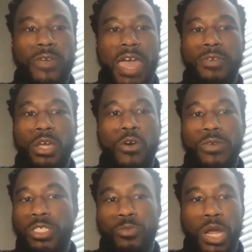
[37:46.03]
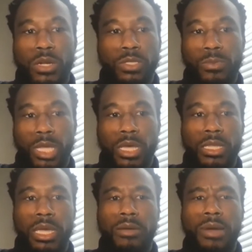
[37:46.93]
having COVID spread or something
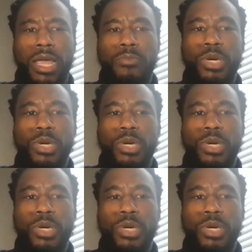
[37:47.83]
like that, right?